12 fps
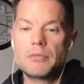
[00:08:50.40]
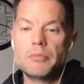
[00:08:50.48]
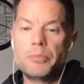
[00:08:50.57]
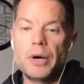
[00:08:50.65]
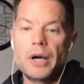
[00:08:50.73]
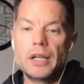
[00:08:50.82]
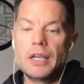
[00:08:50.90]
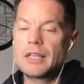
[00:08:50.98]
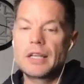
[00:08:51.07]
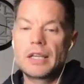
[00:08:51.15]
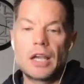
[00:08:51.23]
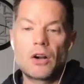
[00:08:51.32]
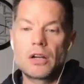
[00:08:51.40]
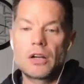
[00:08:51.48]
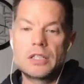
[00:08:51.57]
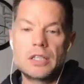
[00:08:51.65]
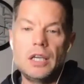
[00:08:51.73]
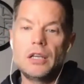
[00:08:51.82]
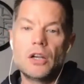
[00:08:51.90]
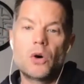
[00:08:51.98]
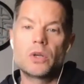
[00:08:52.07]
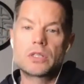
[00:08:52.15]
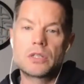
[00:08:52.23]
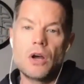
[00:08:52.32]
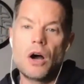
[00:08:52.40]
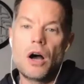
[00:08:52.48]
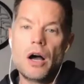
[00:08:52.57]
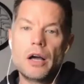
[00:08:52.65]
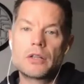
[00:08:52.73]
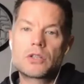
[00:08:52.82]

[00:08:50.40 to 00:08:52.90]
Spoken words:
but is it a guarantee? No, it's not.